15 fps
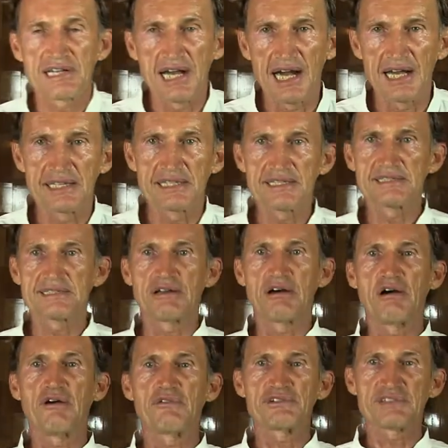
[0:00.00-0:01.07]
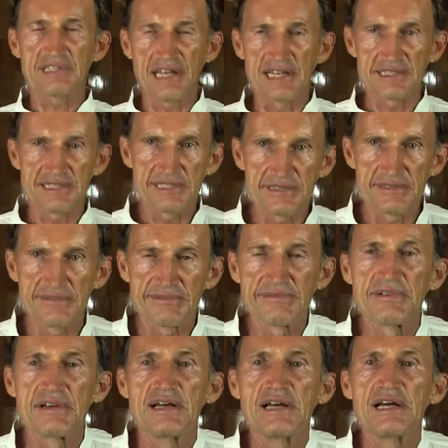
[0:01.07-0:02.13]
kinds of stress.
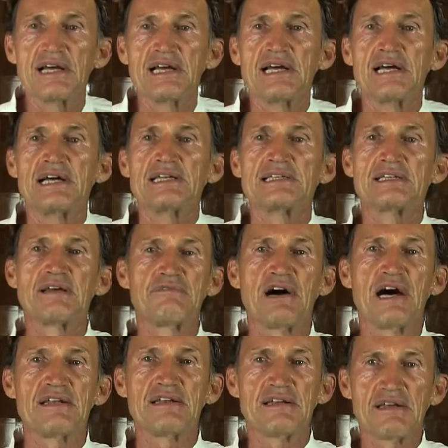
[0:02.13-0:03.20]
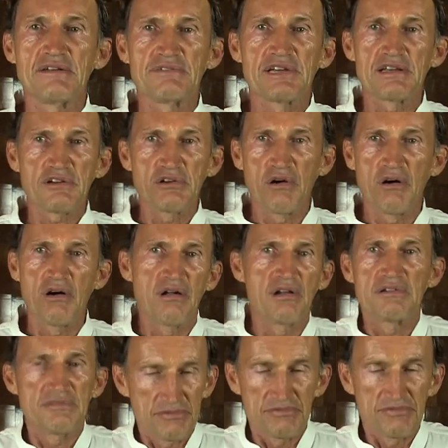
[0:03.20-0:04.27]
The one we
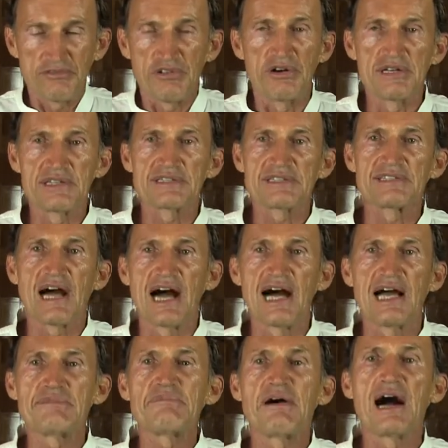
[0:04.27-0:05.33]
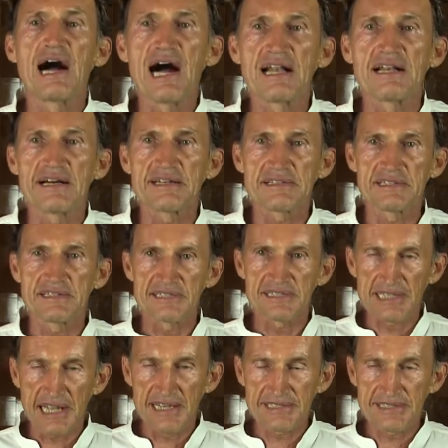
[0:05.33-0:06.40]
call, for instance, hyper alert
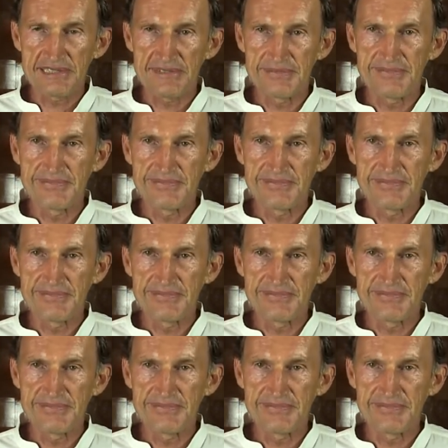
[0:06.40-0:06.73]
stress.